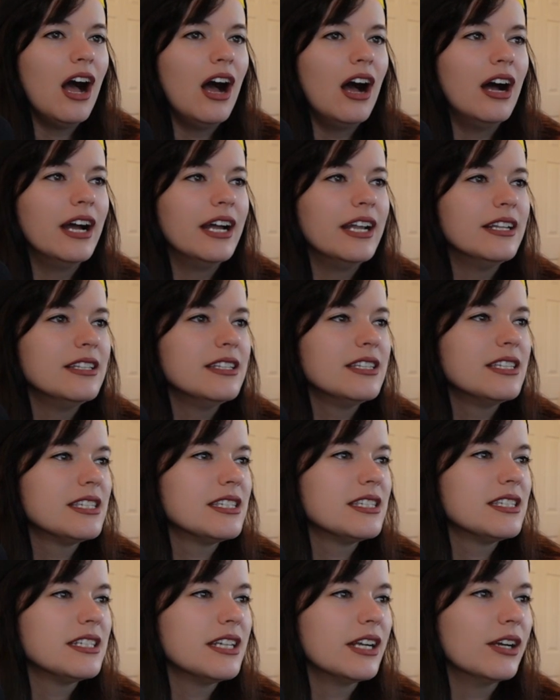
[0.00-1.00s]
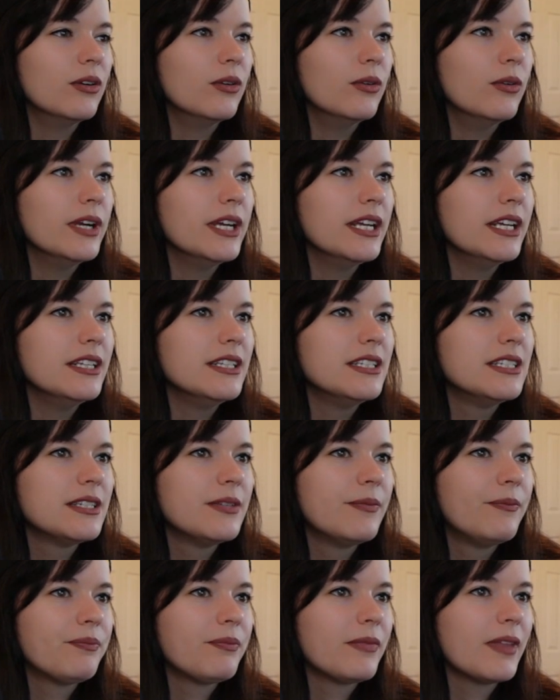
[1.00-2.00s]
on steroids.
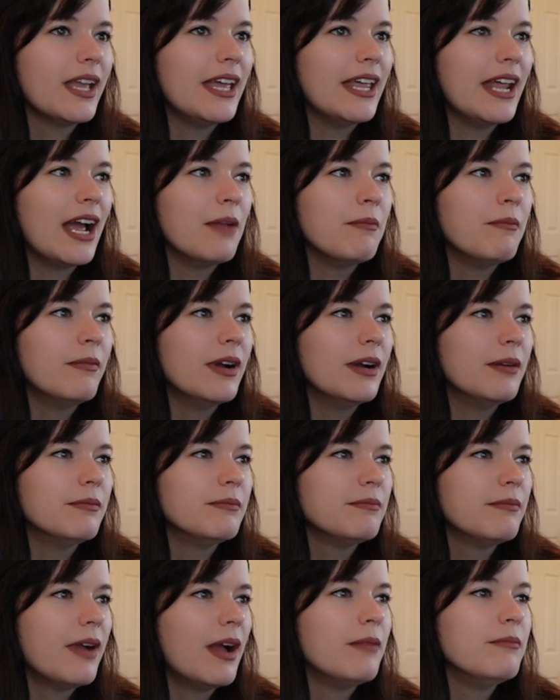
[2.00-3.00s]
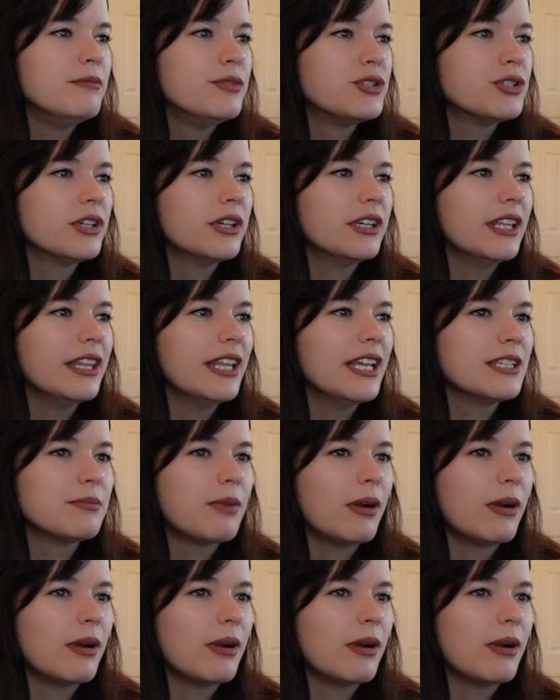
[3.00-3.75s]
And I'm sure that that's